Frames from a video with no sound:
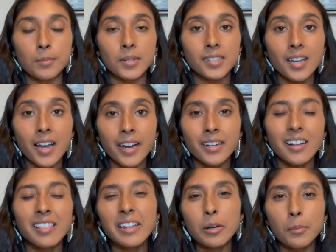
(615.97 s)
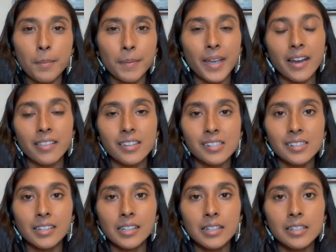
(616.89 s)
design a little bit behind the
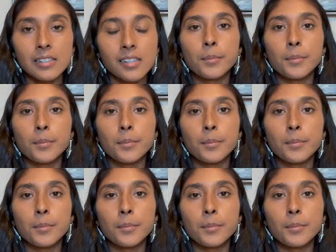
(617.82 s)
scenes.